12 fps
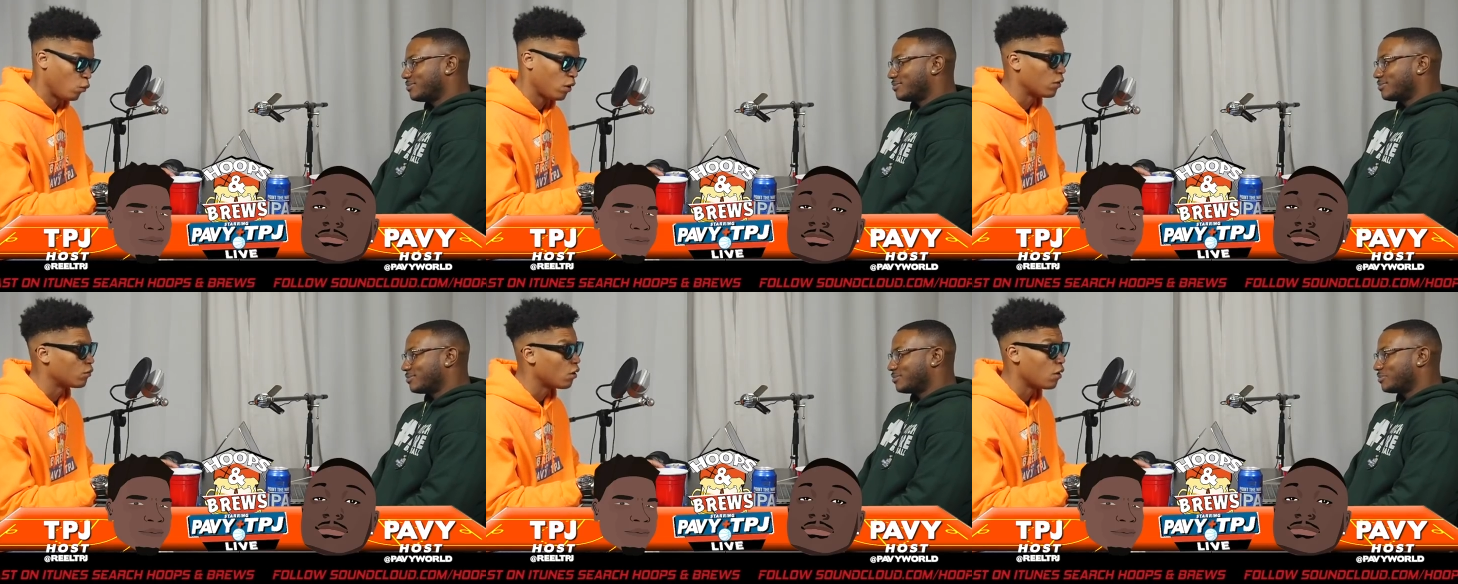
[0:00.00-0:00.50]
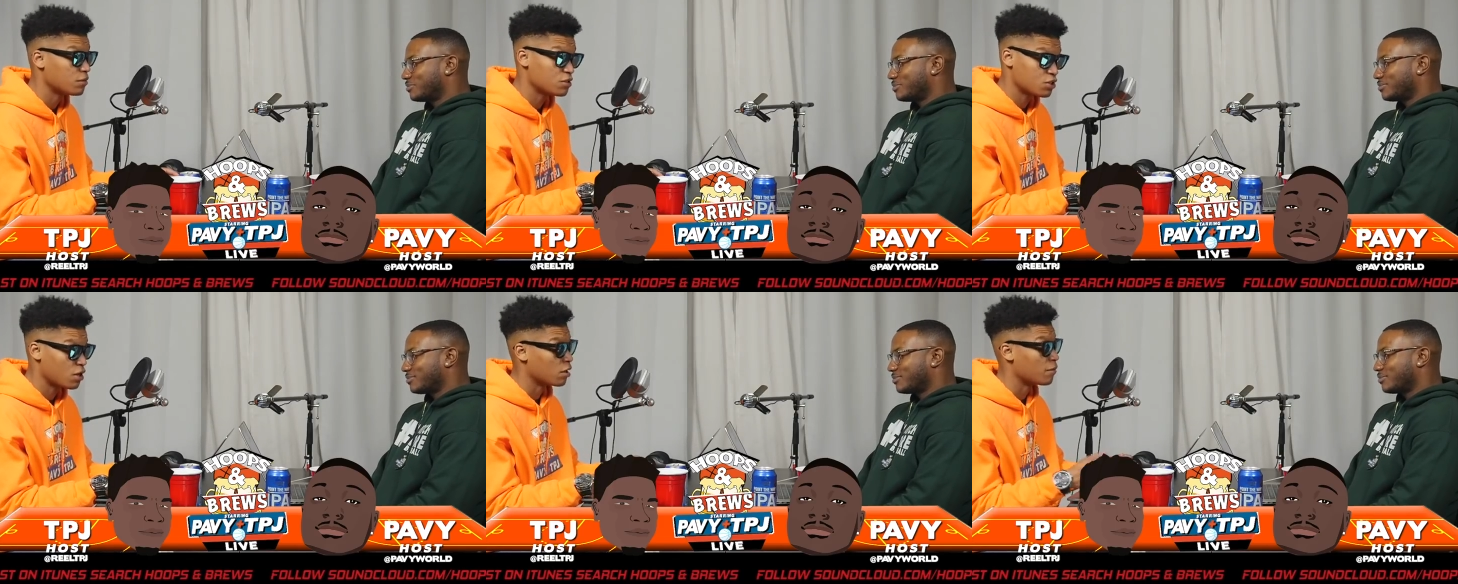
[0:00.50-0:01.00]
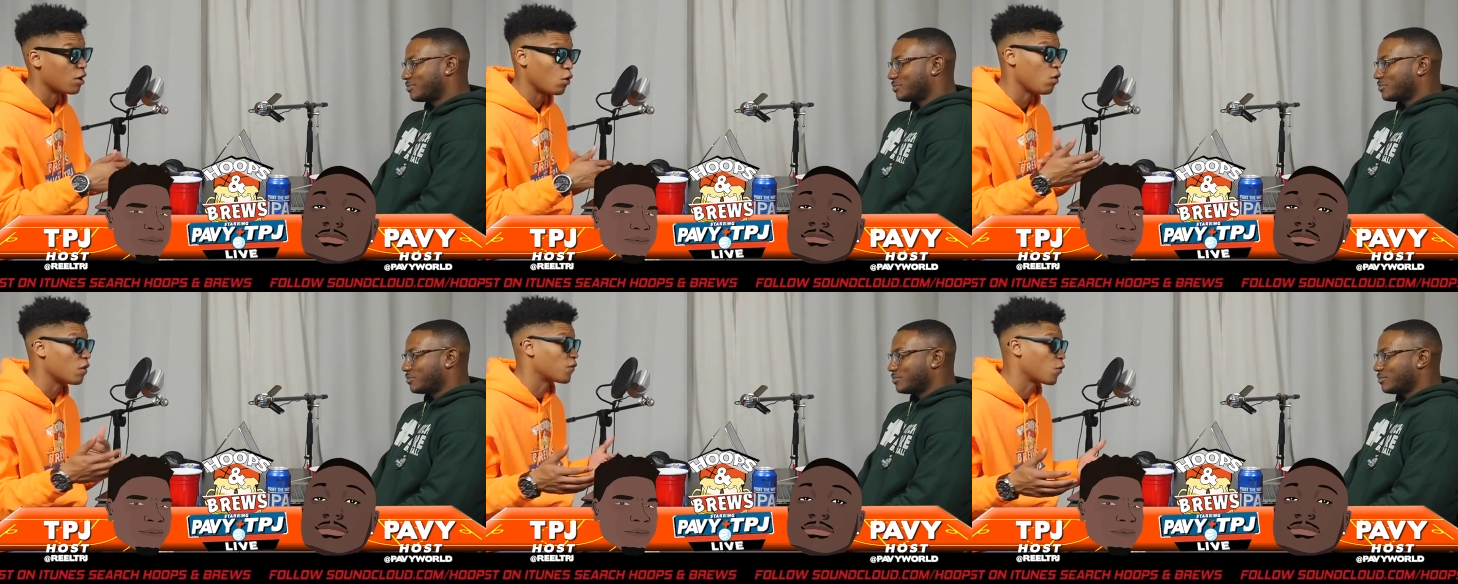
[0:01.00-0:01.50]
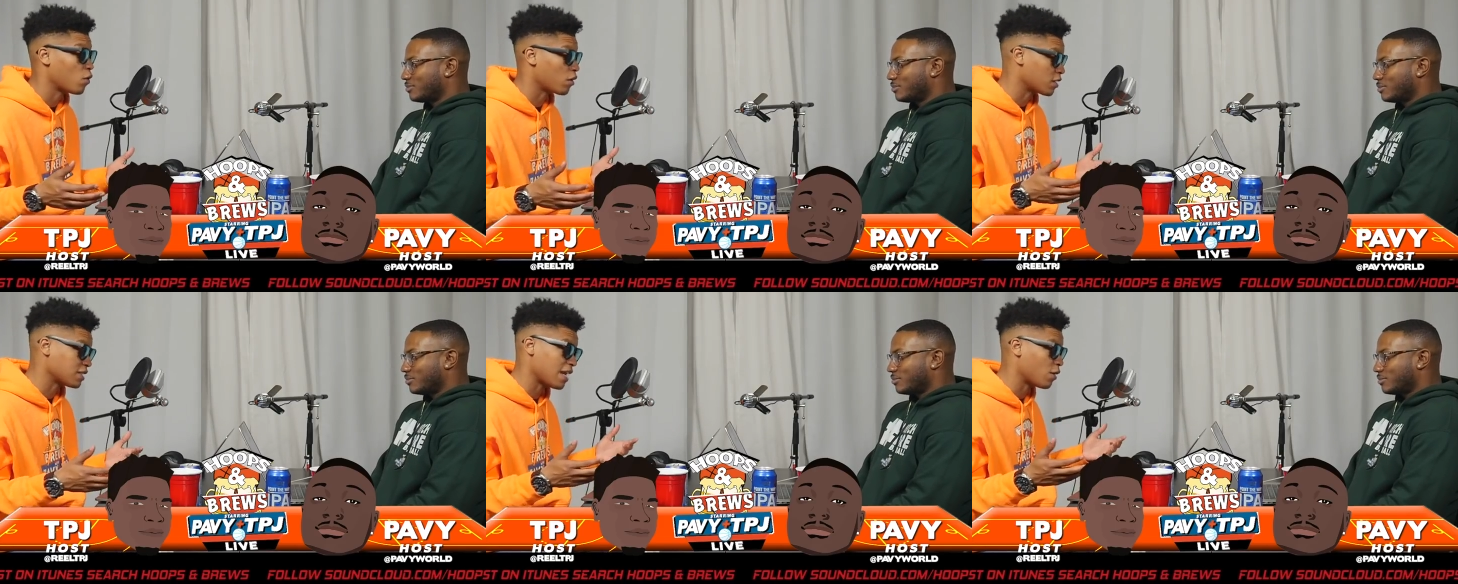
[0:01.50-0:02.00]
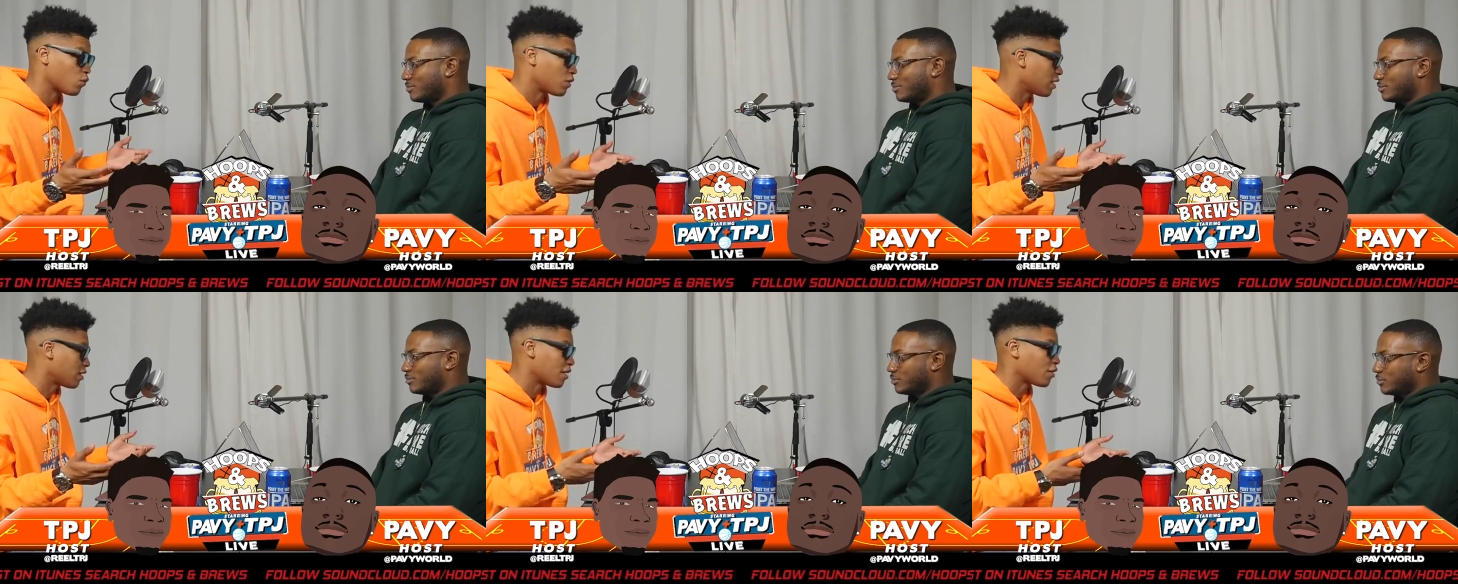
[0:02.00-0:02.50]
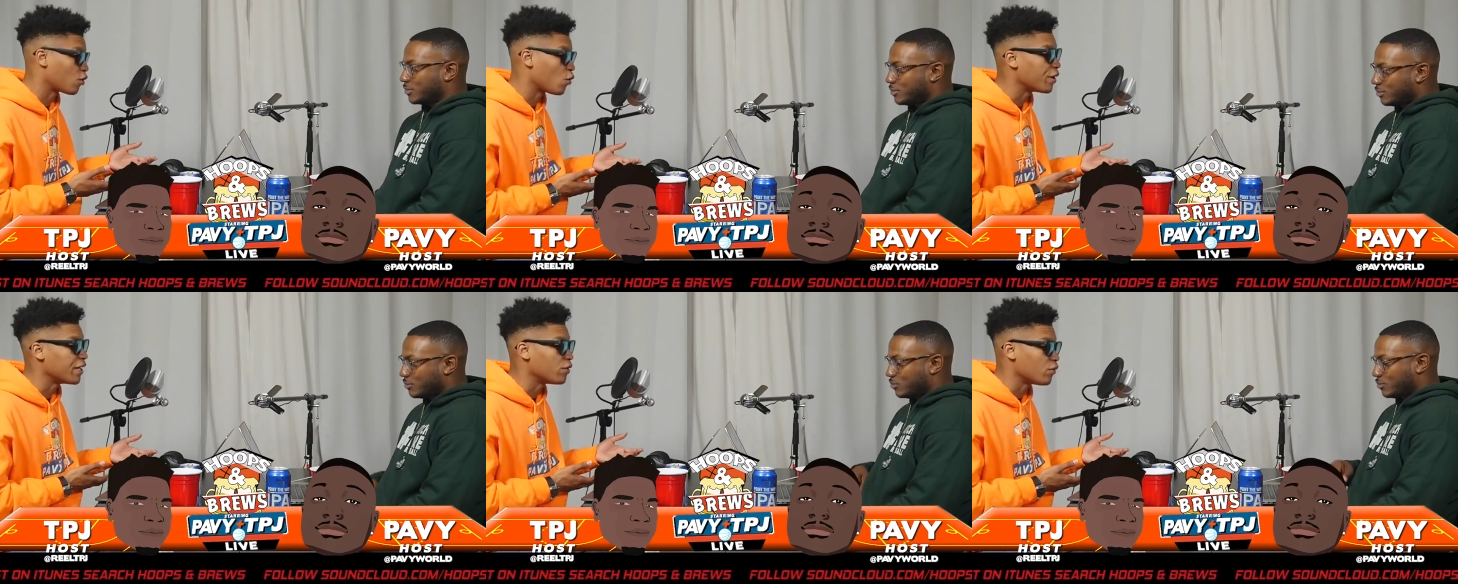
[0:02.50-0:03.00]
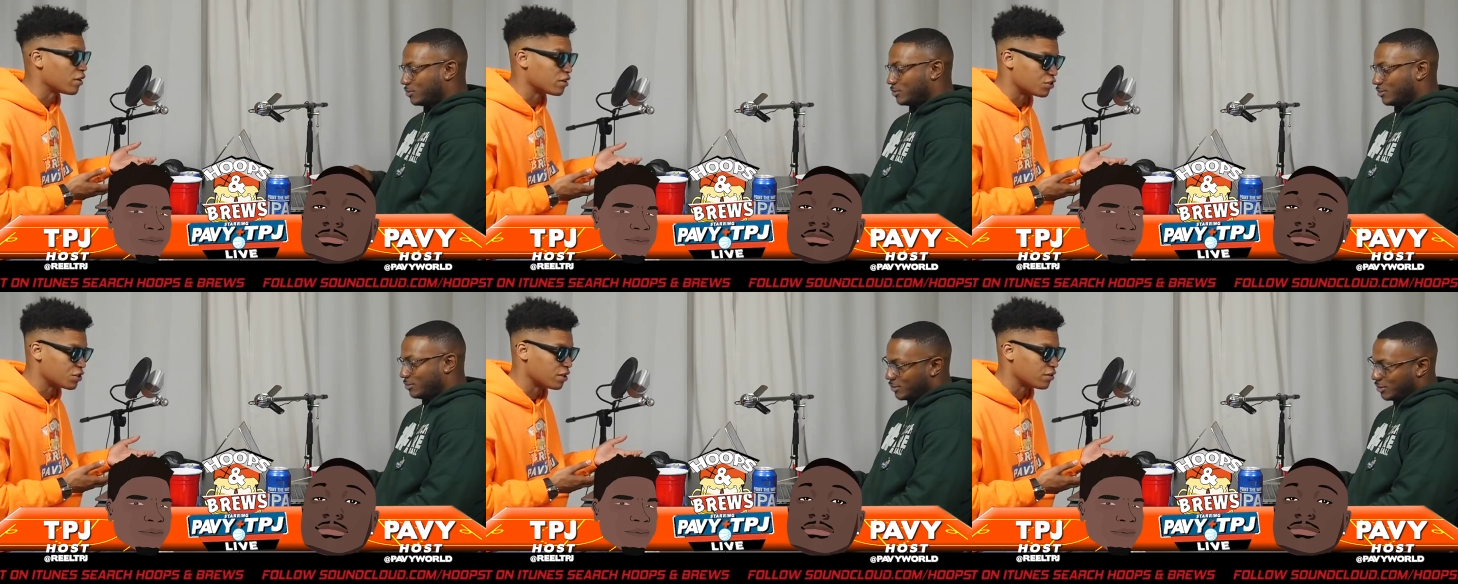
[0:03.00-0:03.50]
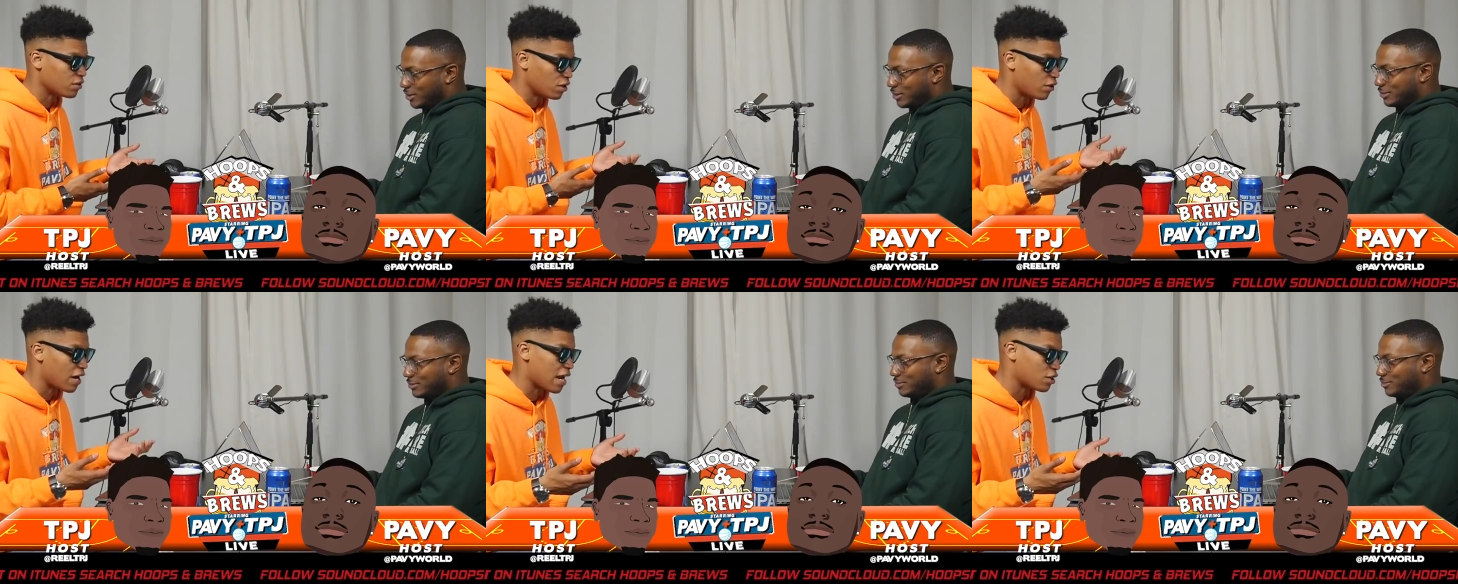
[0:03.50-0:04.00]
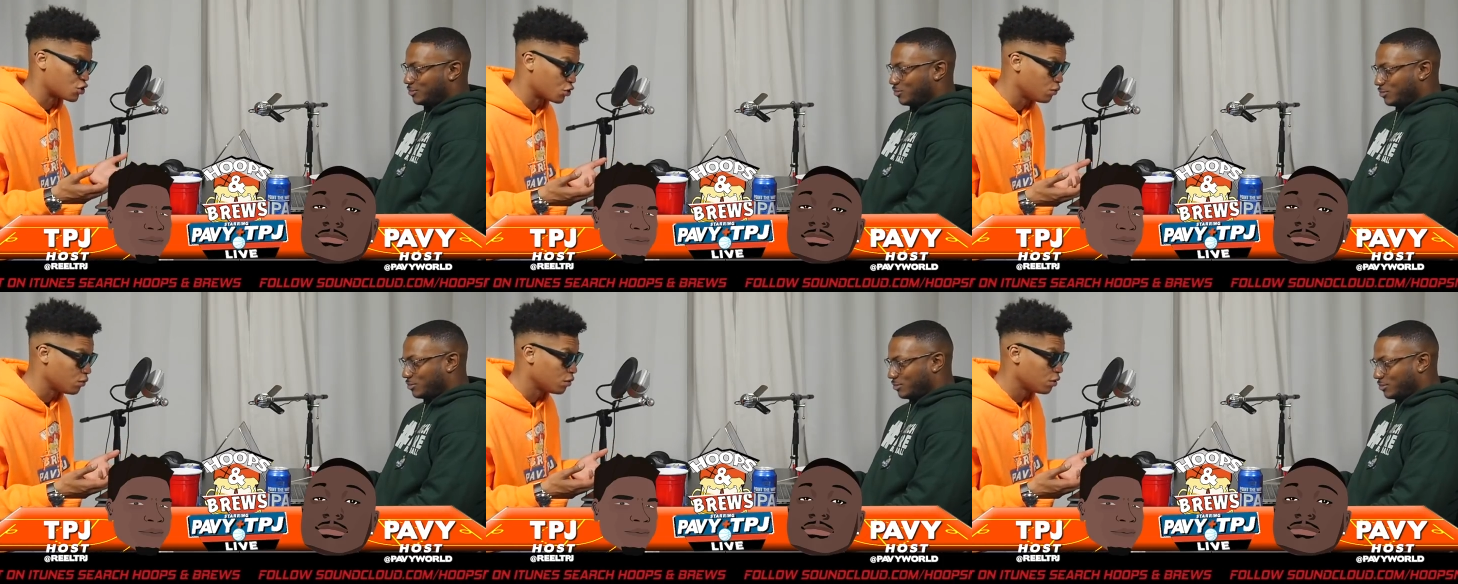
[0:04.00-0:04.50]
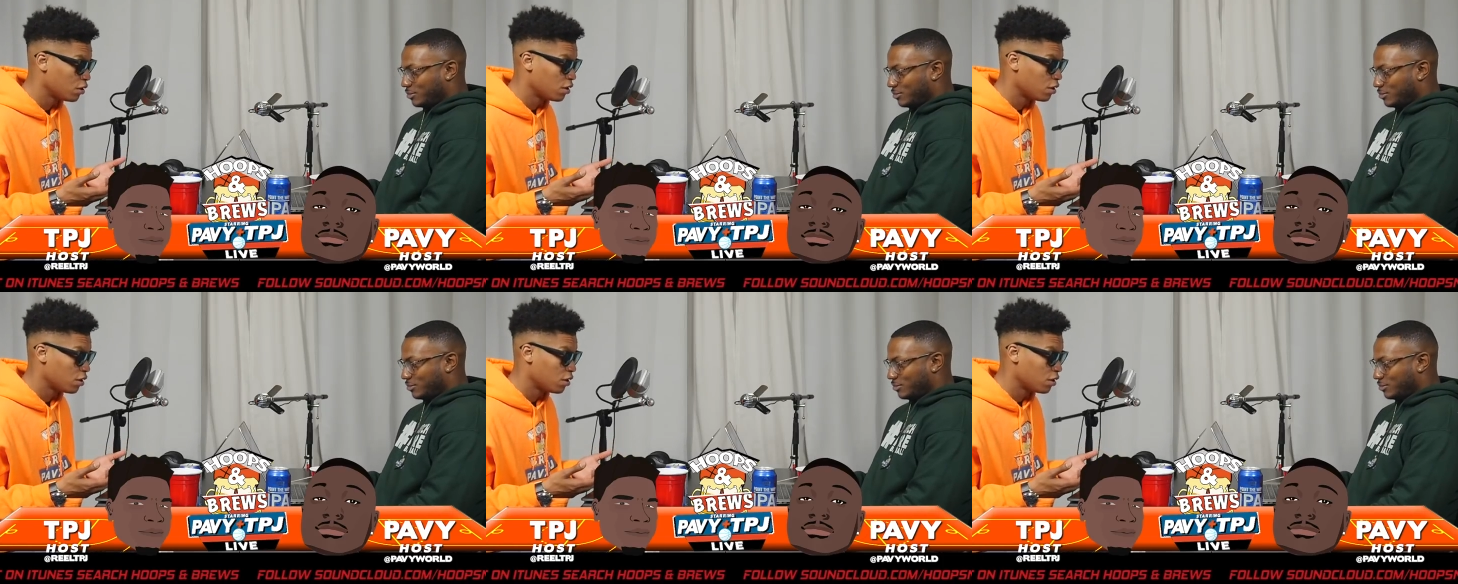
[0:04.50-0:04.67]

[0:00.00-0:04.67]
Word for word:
Speaker 1: well, no, I'm just talking about going forward because I don't think that they're going anywhere this year. Okay. Learn how to shoot.